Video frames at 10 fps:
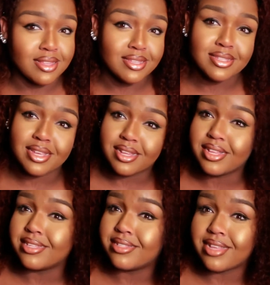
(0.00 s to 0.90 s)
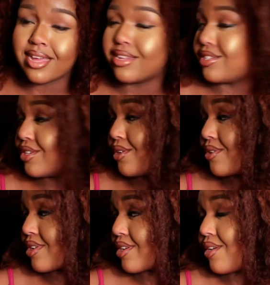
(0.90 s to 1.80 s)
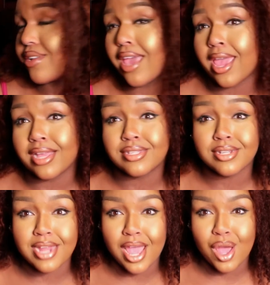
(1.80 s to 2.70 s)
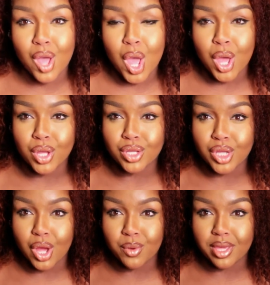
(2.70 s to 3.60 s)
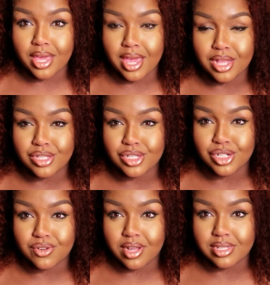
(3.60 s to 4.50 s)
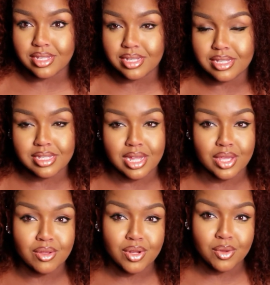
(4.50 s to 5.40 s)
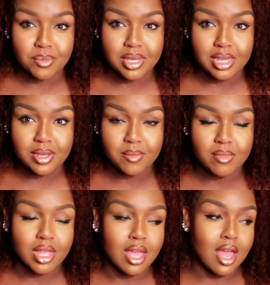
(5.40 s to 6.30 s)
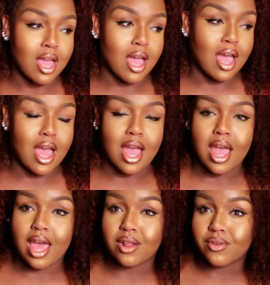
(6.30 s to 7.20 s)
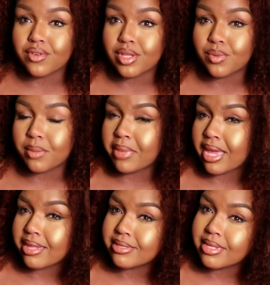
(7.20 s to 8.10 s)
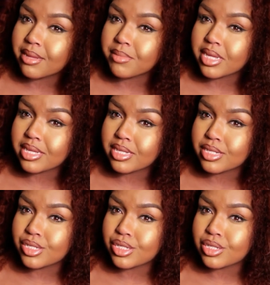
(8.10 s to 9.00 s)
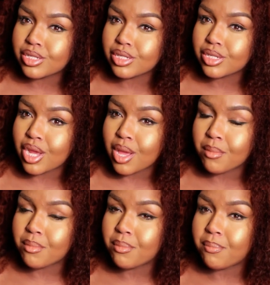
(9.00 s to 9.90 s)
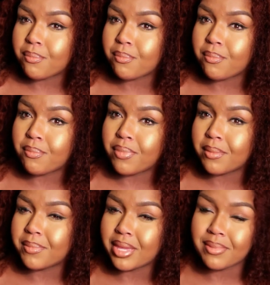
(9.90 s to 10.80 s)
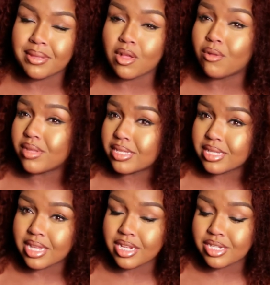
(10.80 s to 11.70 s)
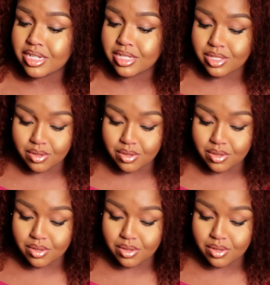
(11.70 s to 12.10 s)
this sale is not a joke. Okay, so now going into dresses. Now, you know me, I don't really wear pants that much but maybe only skinny jeans so